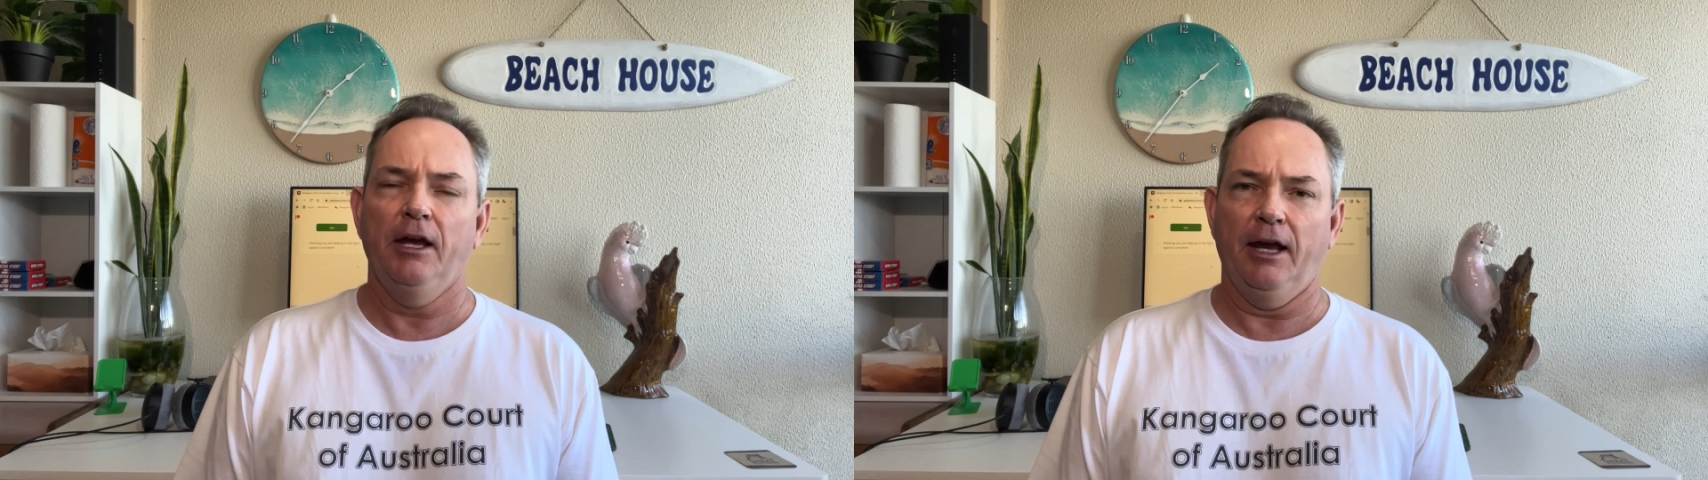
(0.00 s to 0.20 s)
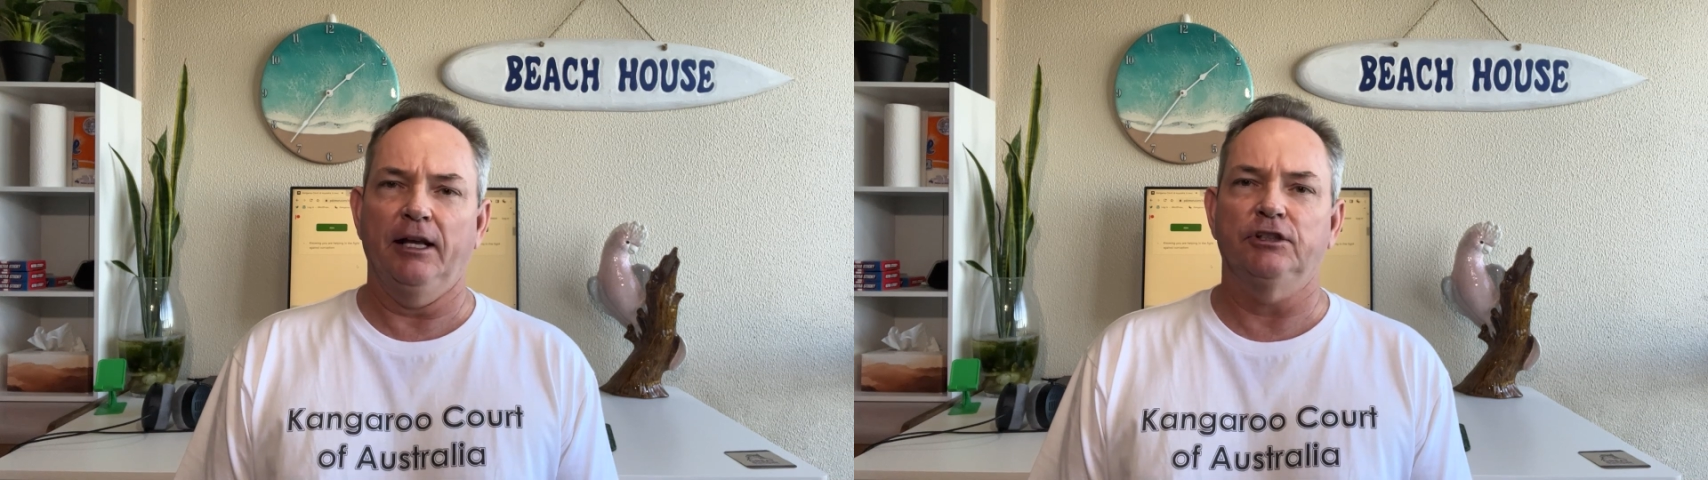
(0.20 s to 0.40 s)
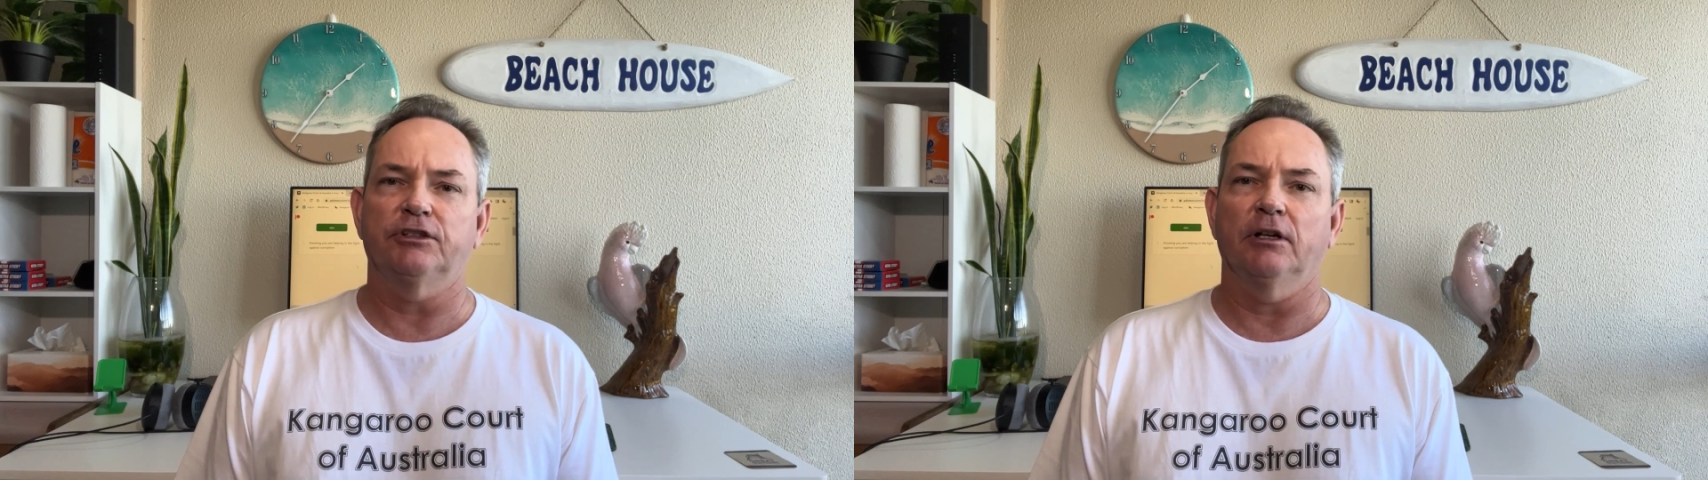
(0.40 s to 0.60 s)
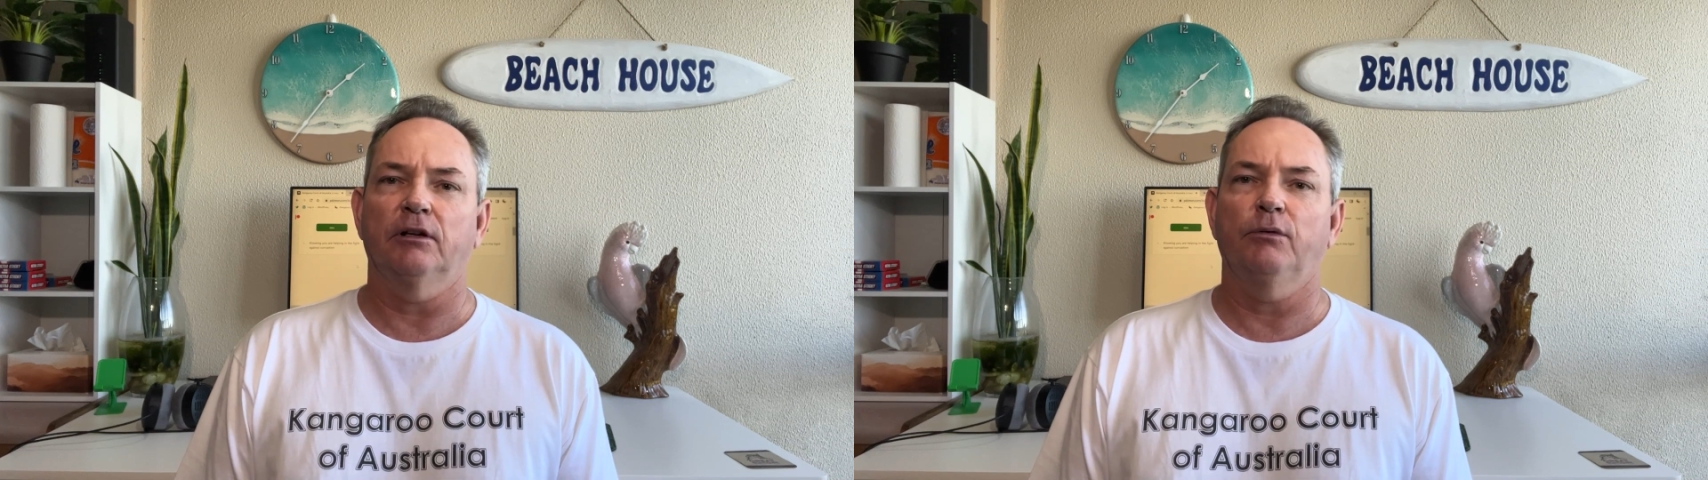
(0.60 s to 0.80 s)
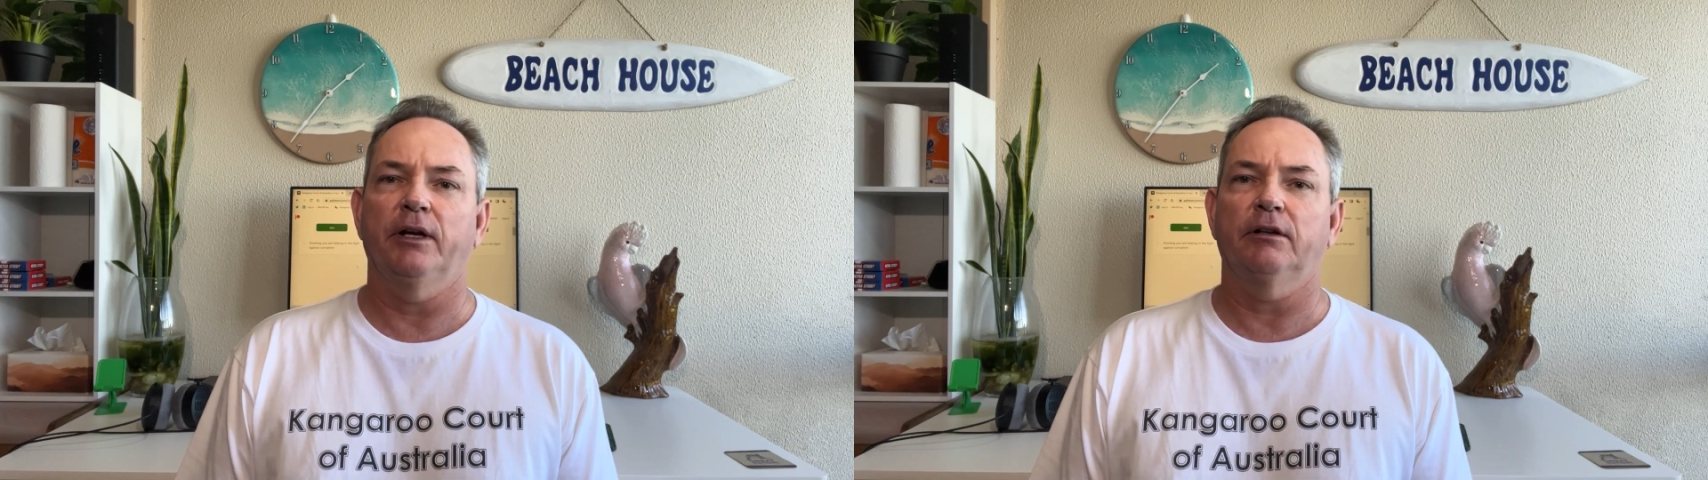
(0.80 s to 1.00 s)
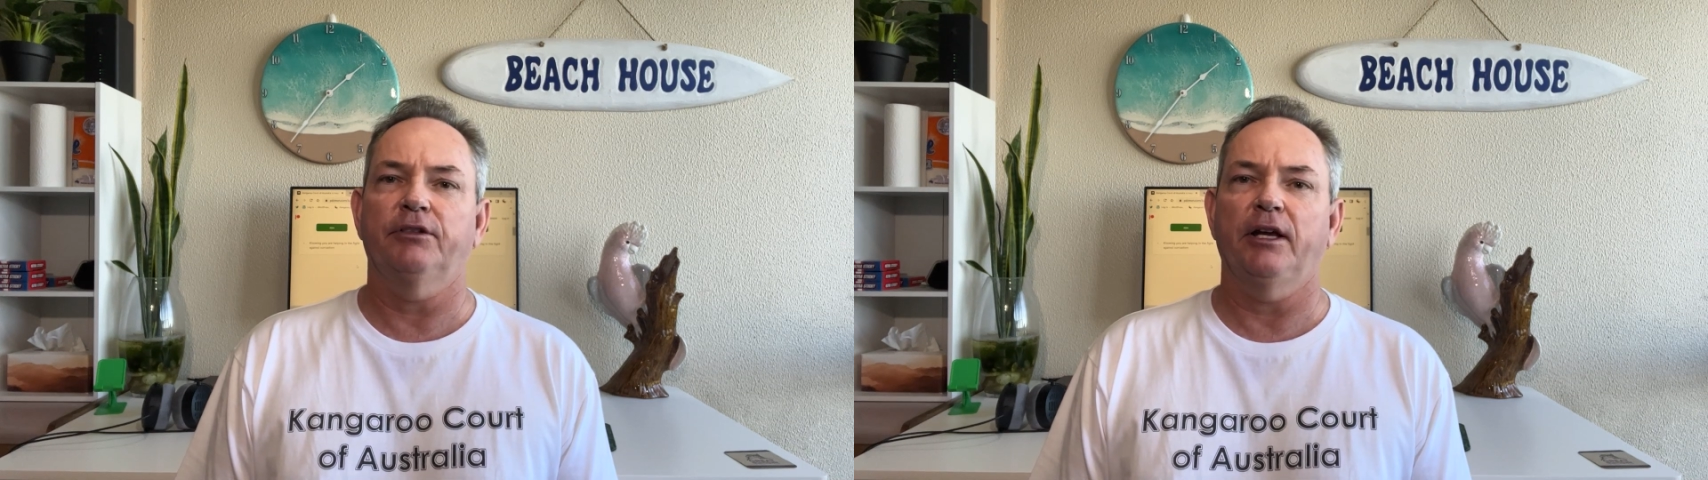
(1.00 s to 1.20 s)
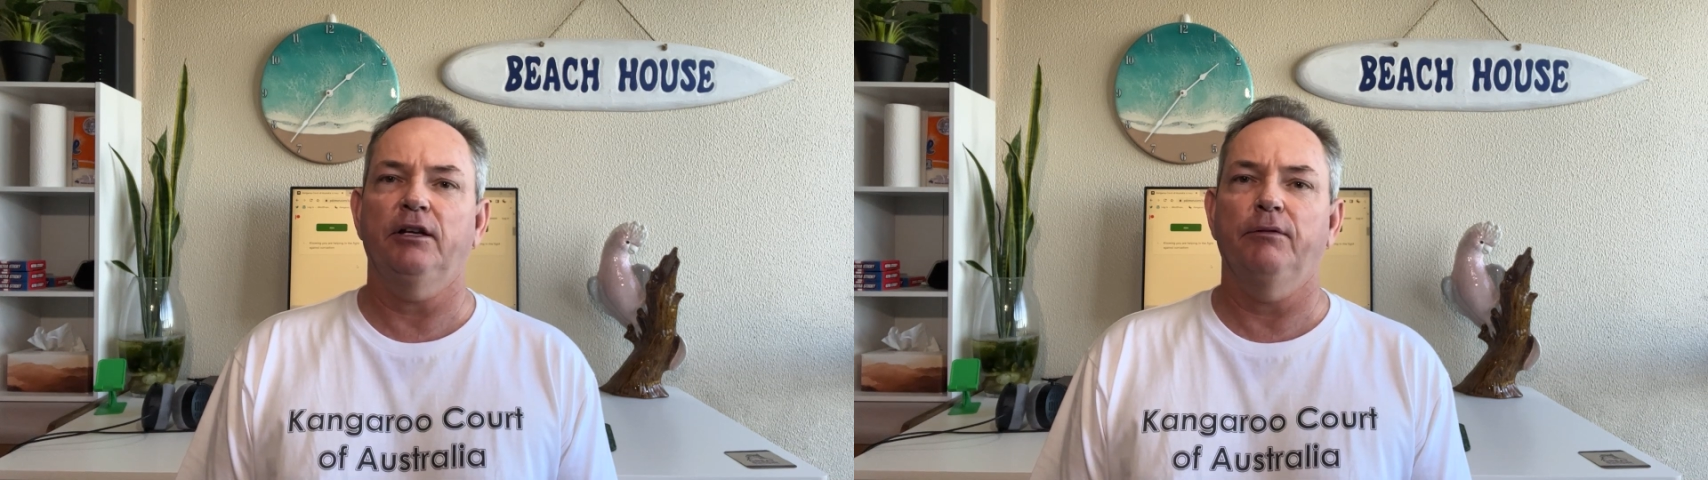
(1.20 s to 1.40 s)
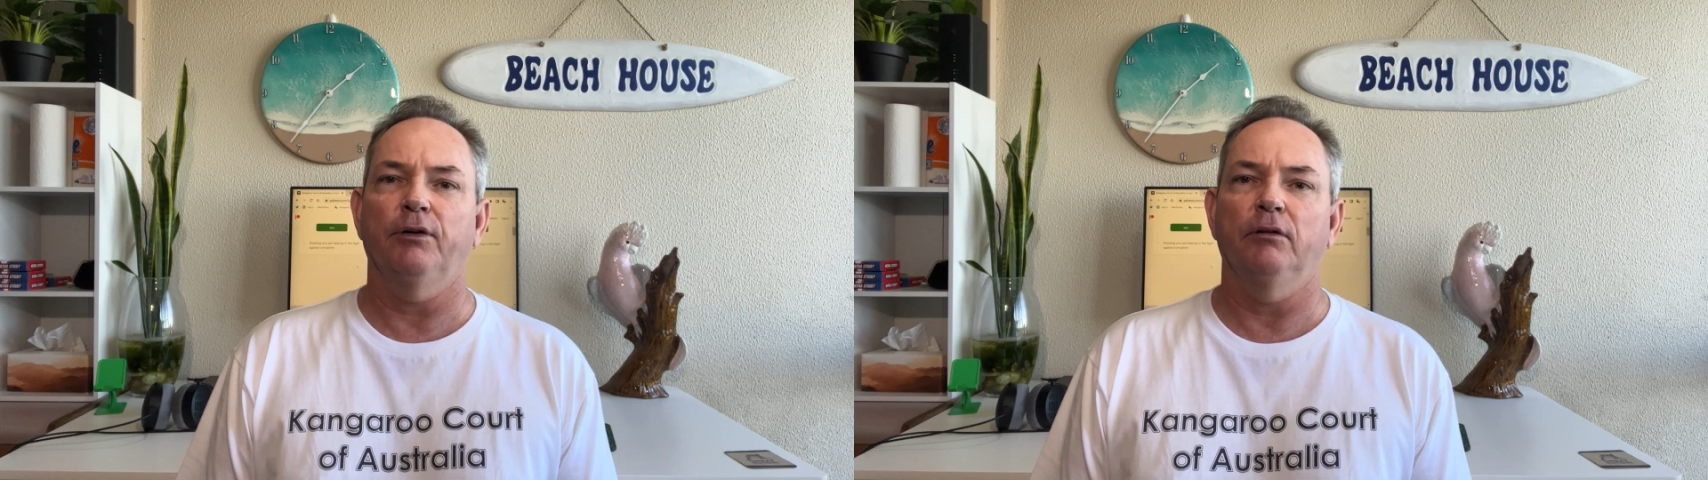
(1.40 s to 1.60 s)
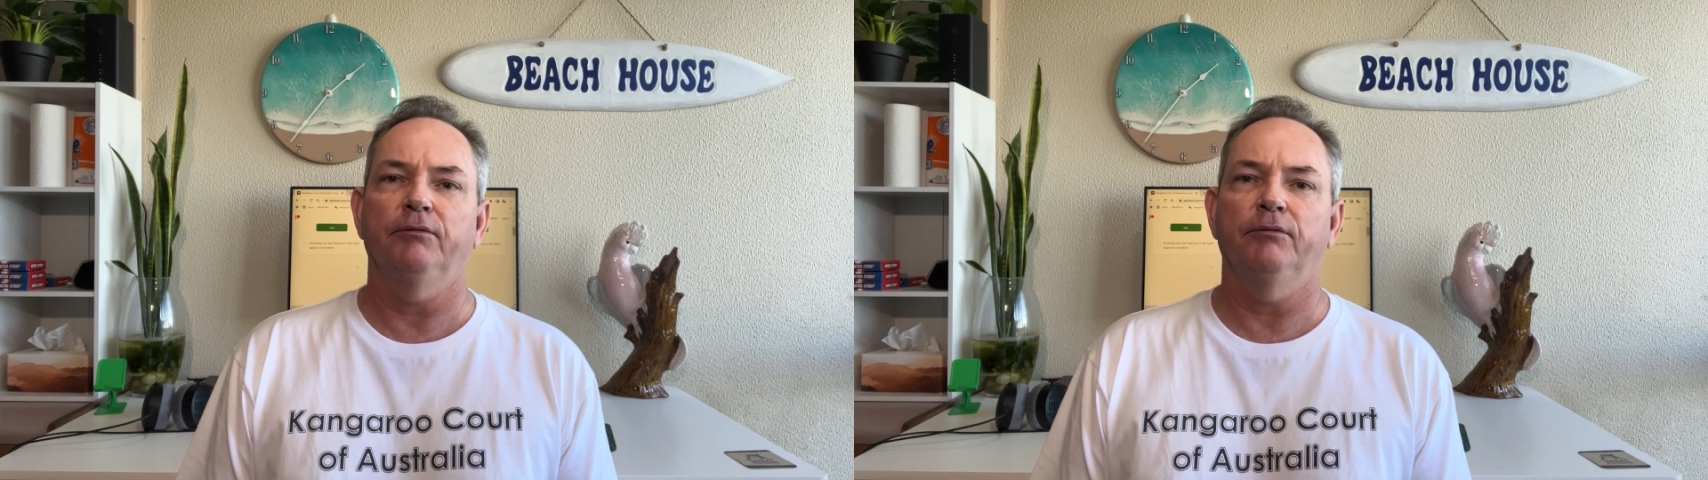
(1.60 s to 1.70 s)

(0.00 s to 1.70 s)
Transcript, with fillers: And just a quick thank you for